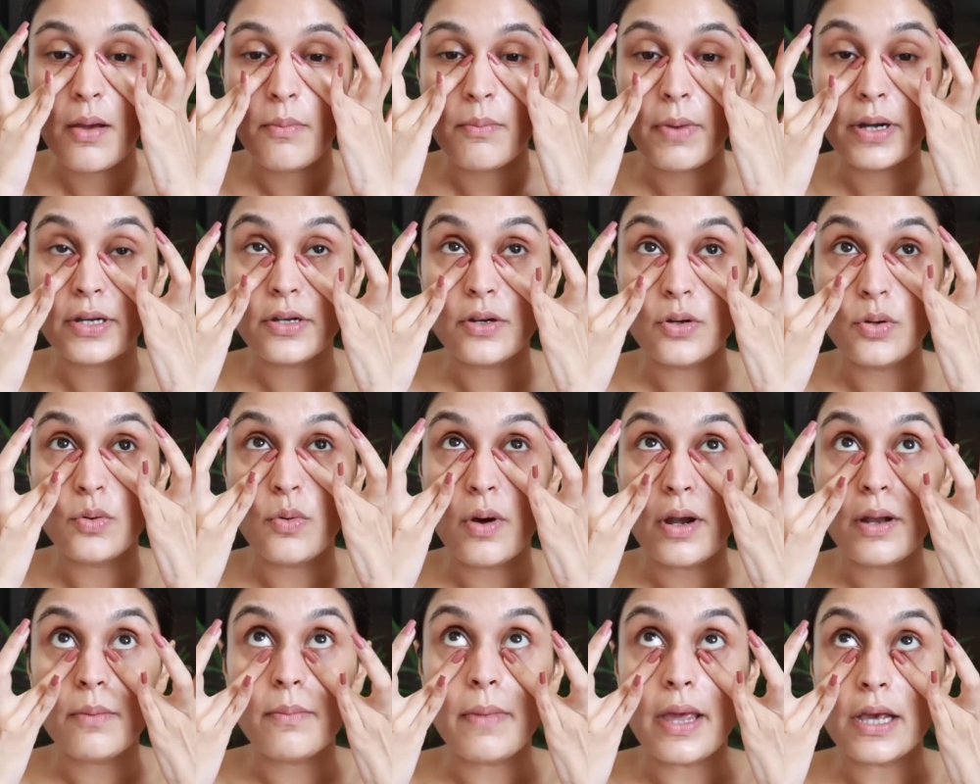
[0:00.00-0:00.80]
But you do
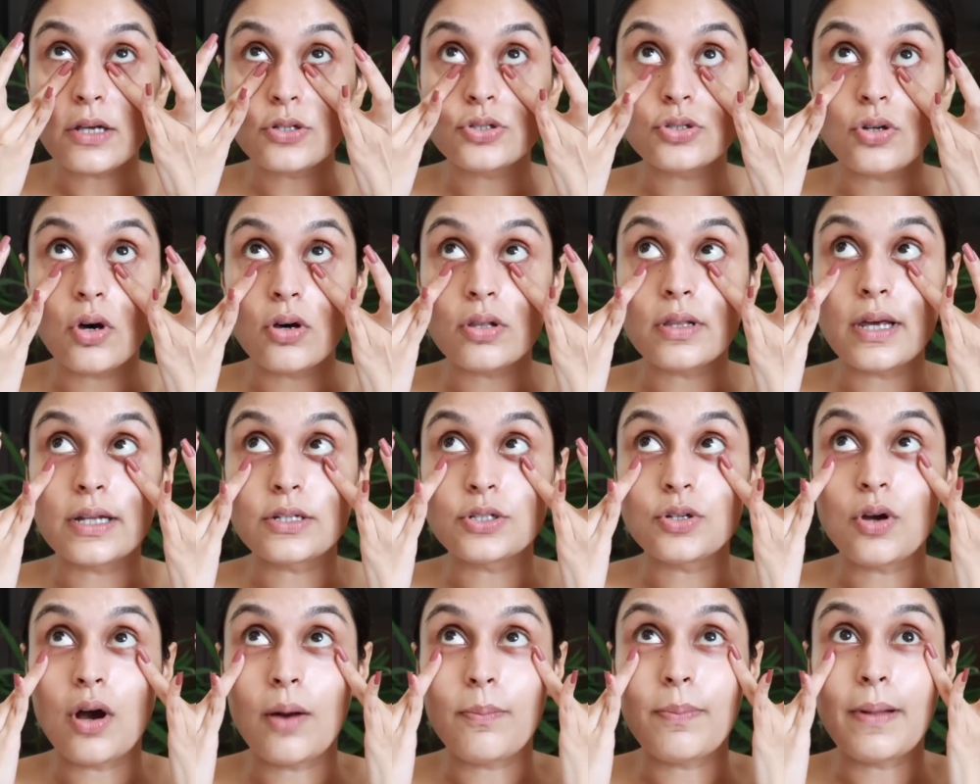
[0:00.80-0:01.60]
want to make sure
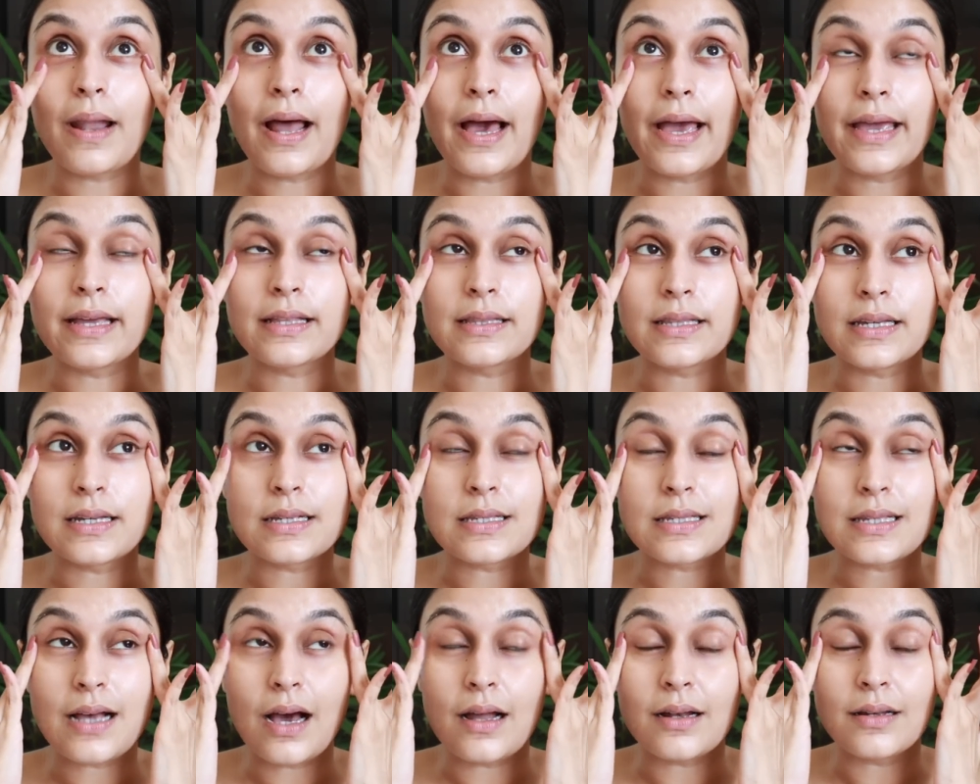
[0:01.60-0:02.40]
that you're applying
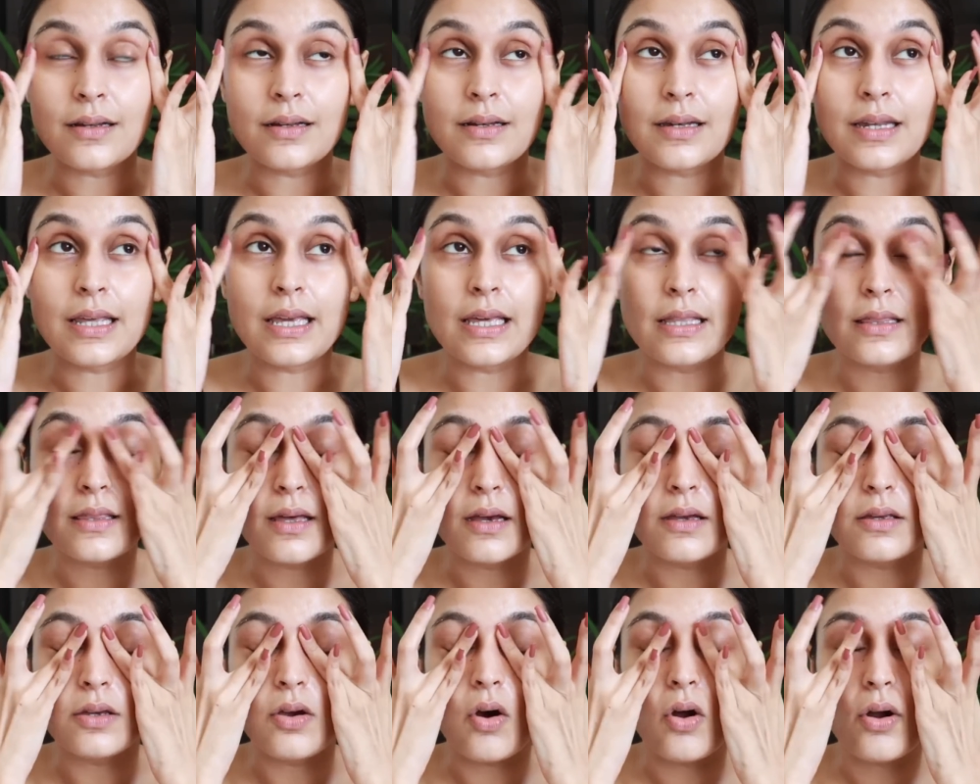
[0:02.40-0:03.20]
this underneath
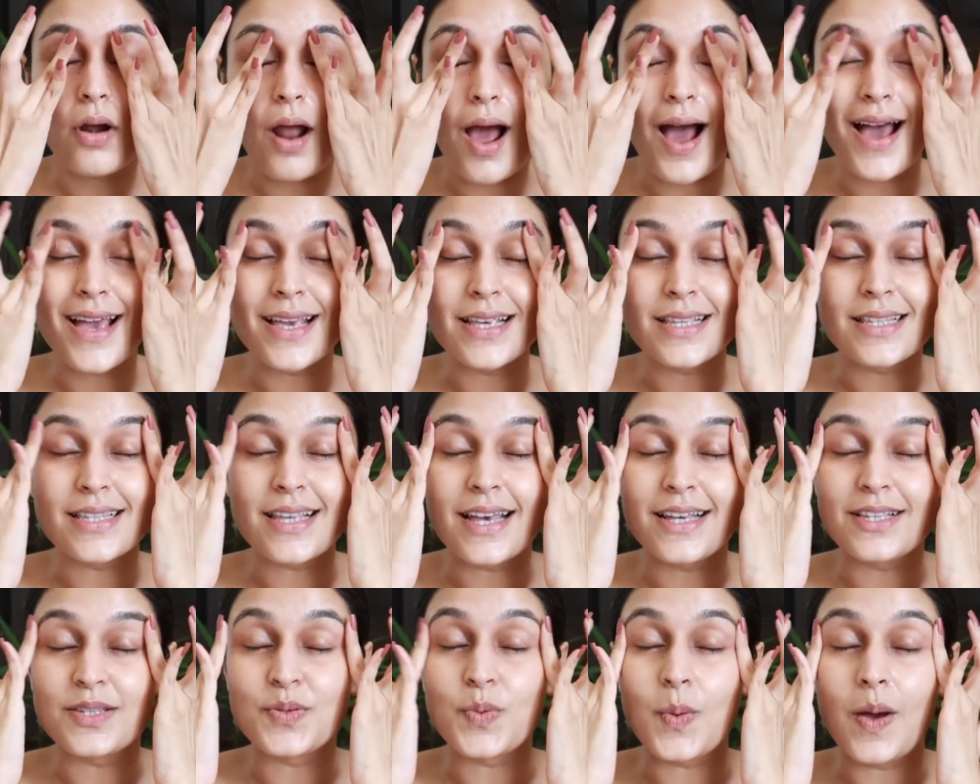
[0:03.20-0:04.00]
your eyes
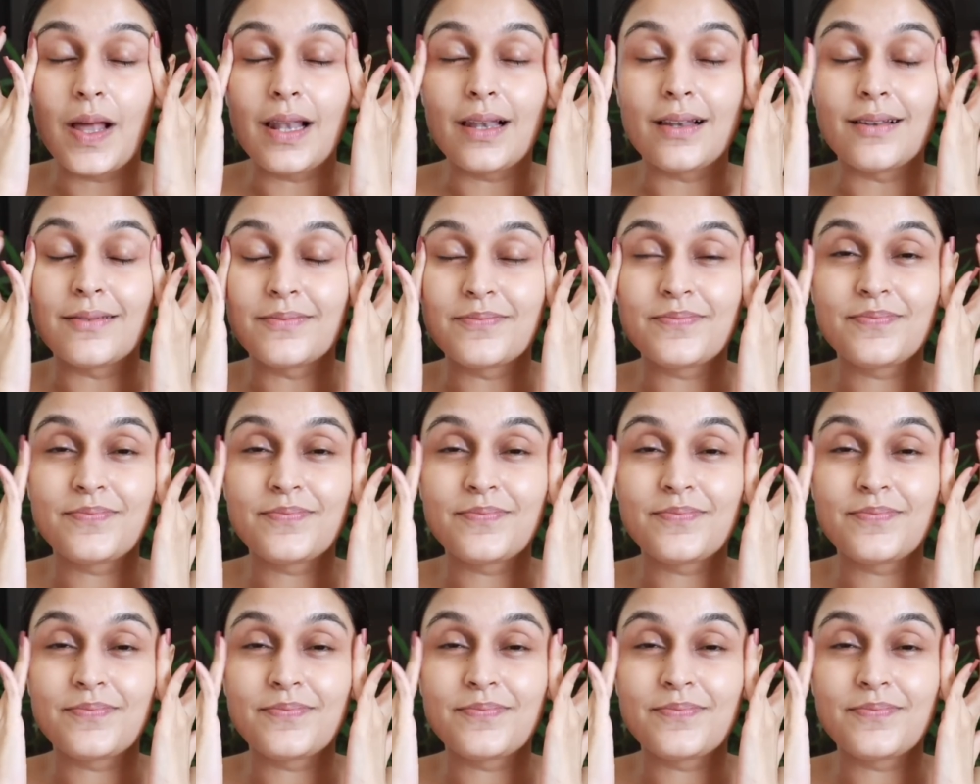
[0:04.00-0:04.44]
as well.